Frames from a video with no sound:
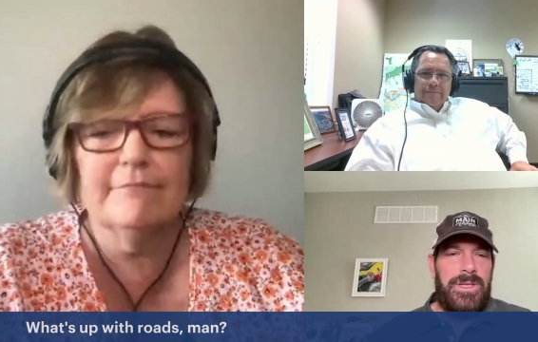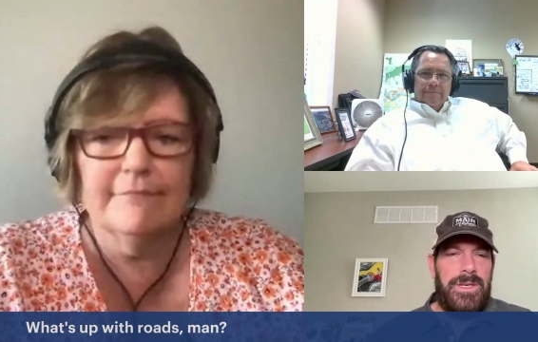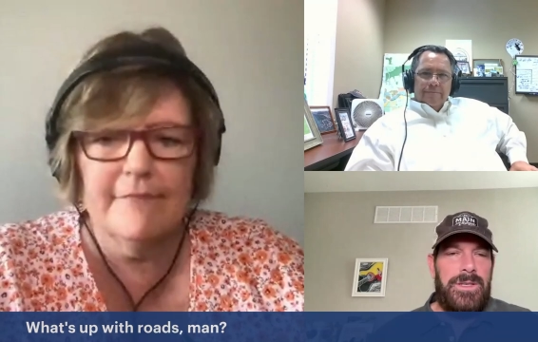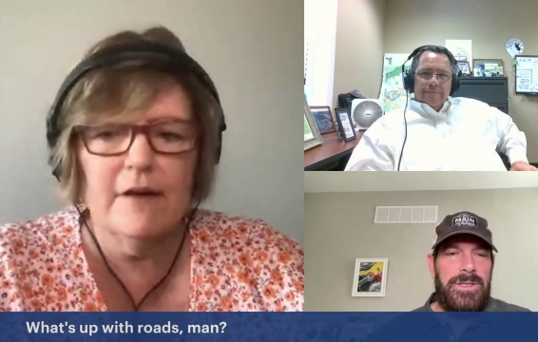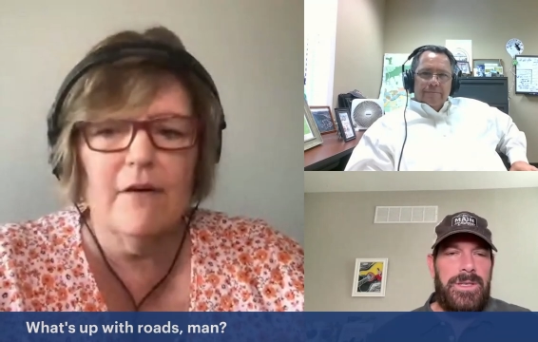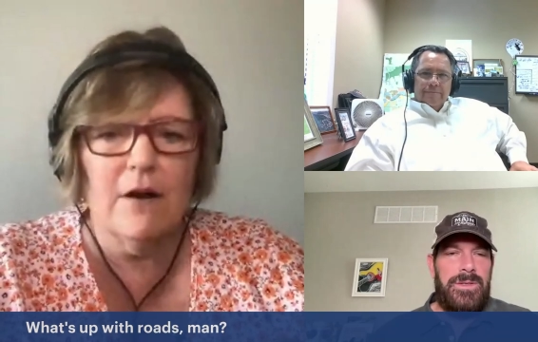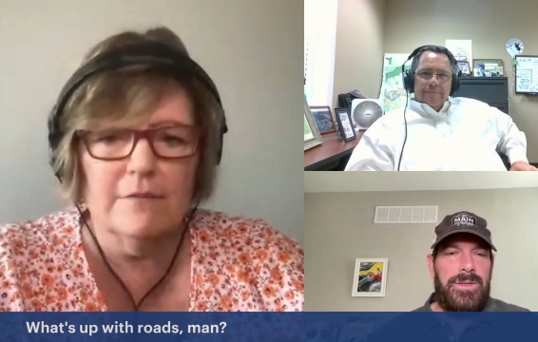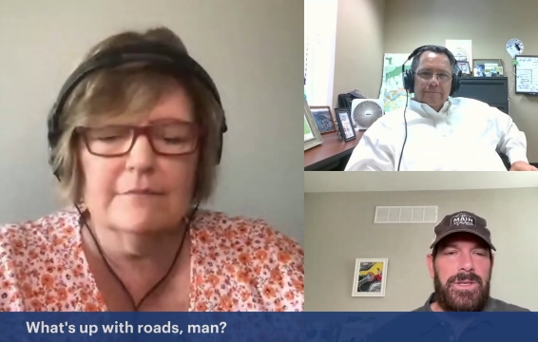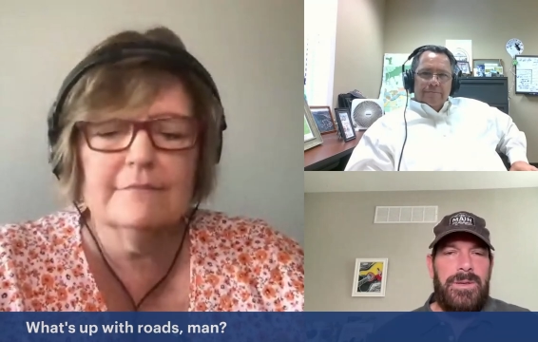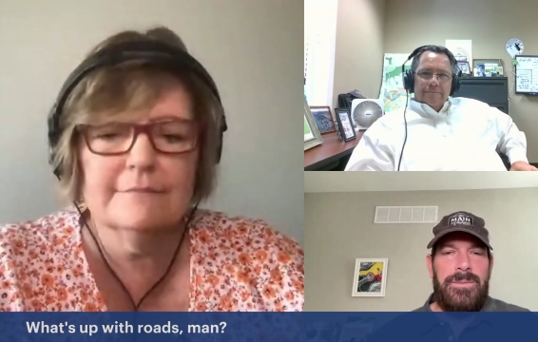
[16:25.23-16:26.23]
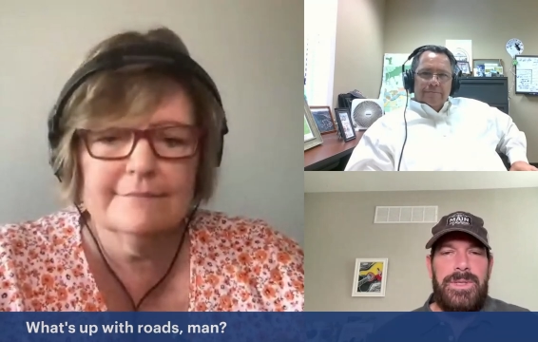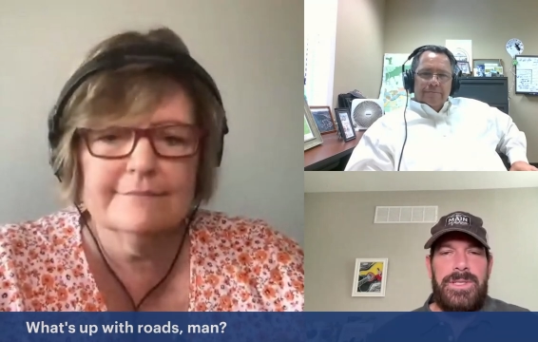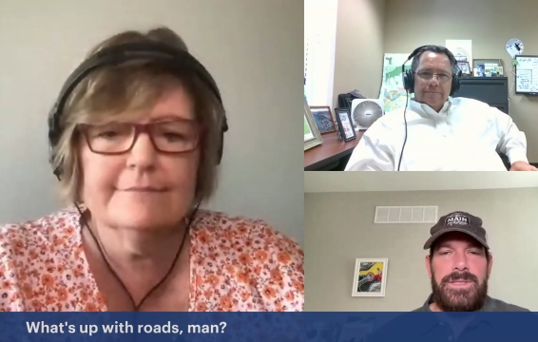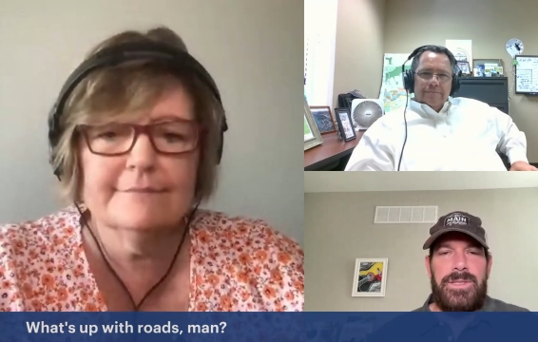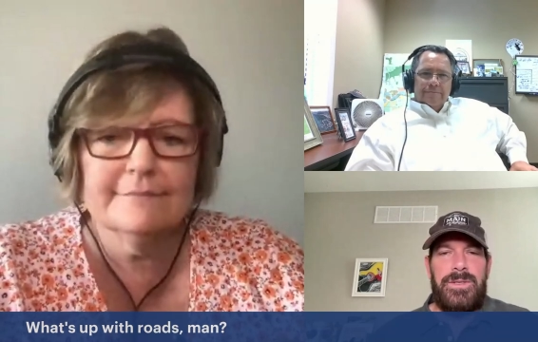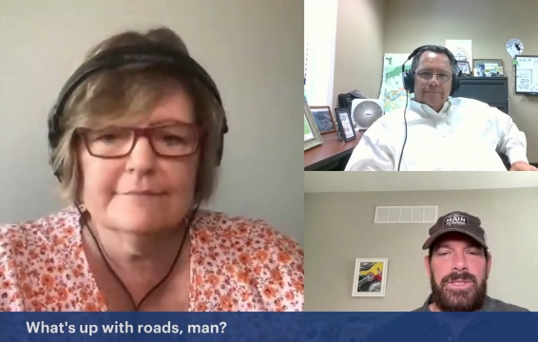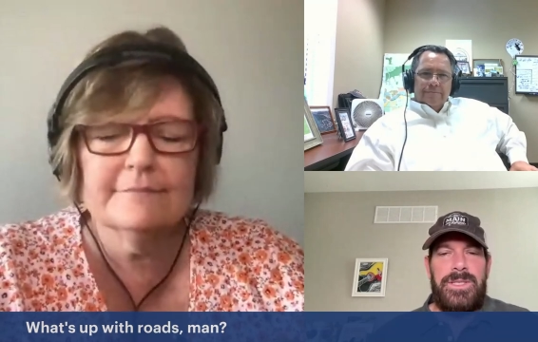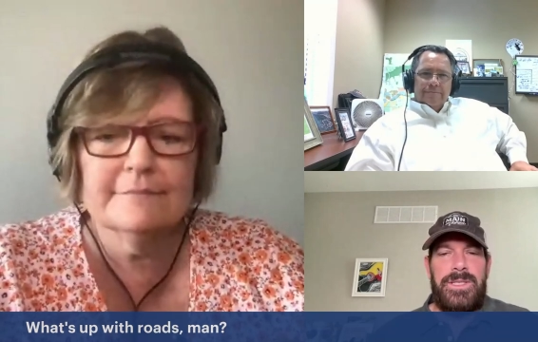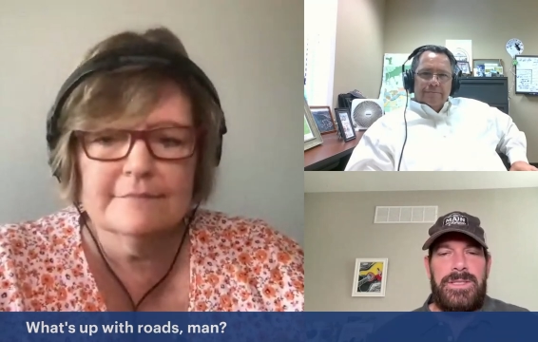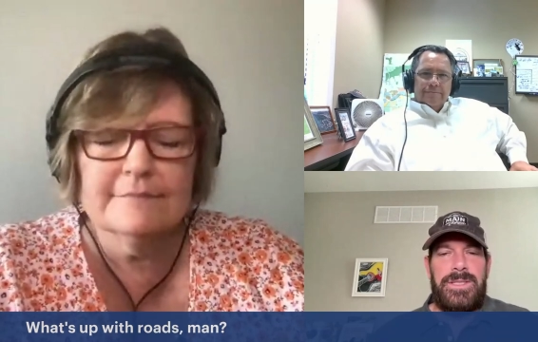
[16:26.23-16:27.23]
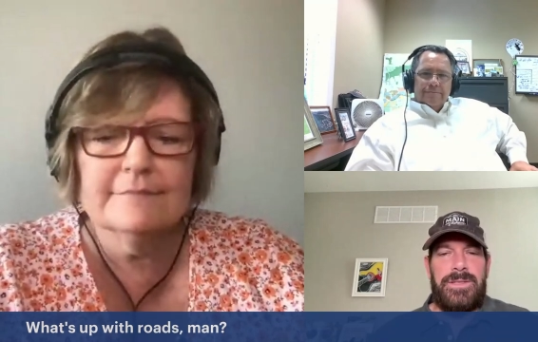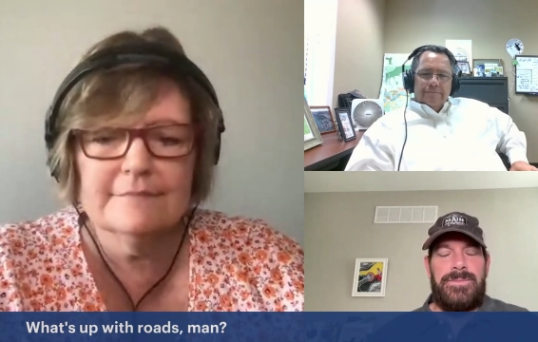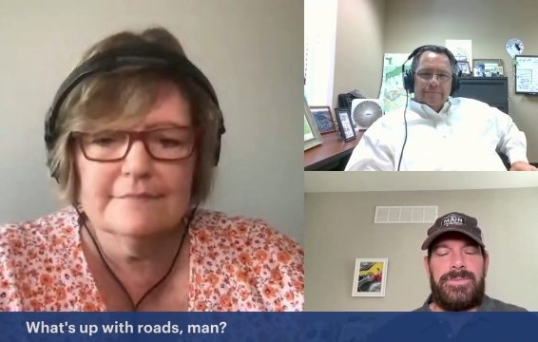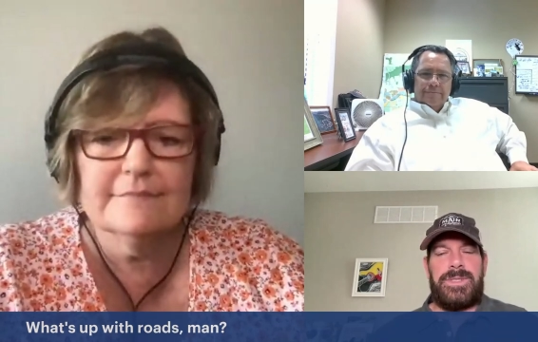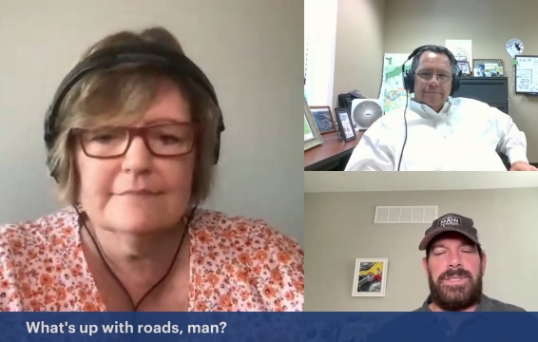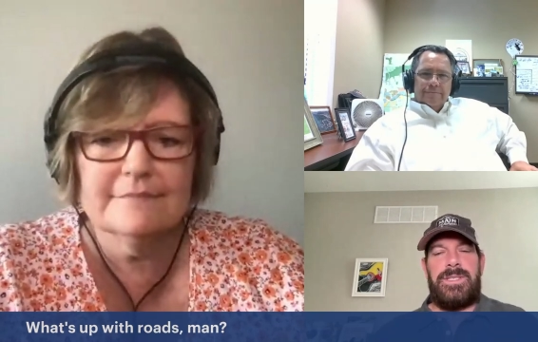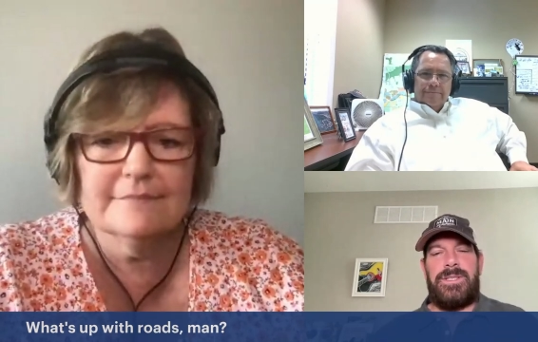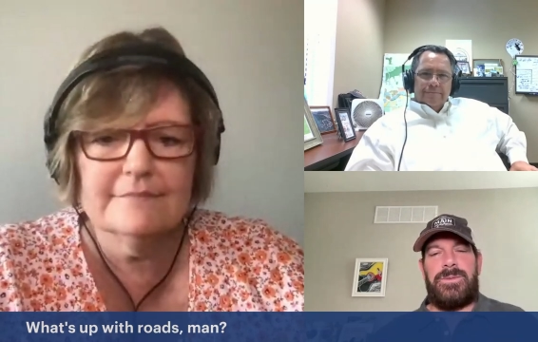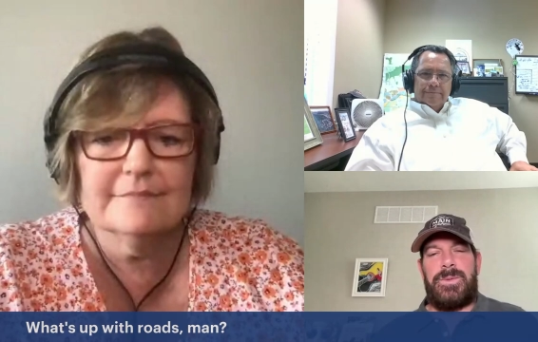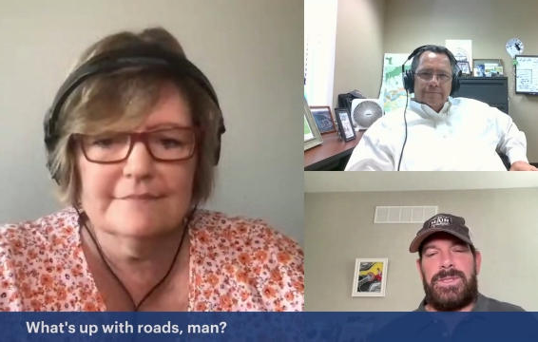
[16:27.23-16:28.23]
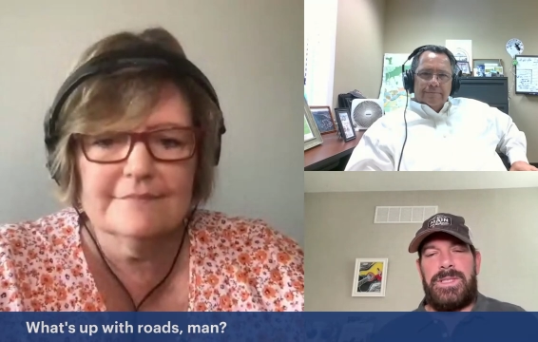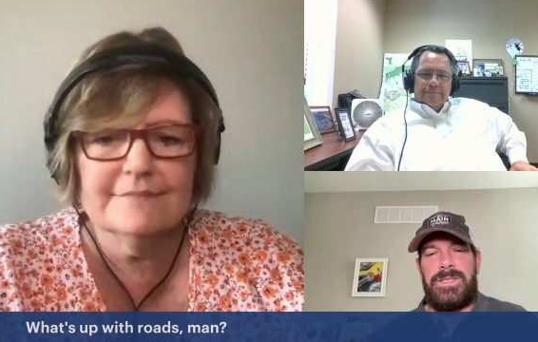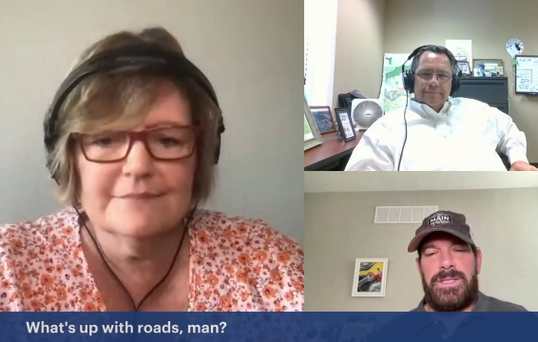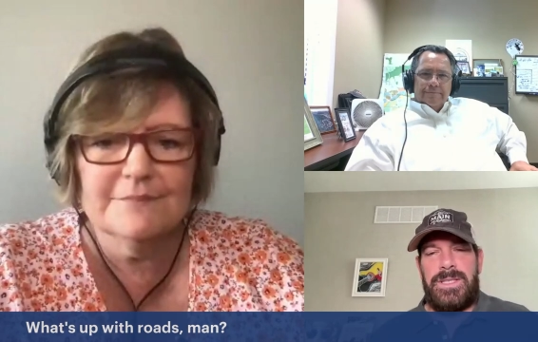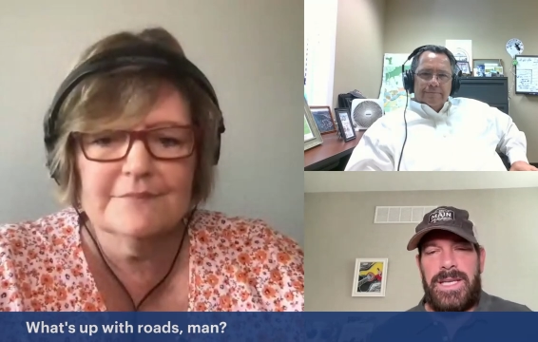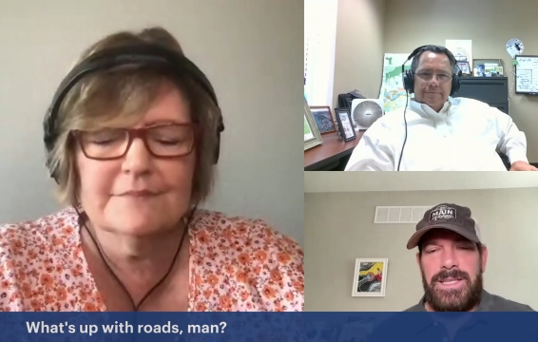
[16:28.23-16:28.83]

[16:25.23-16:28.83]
Speaker 1: Uh, you there know, are. Um, and so it, it's a, you know, it's a.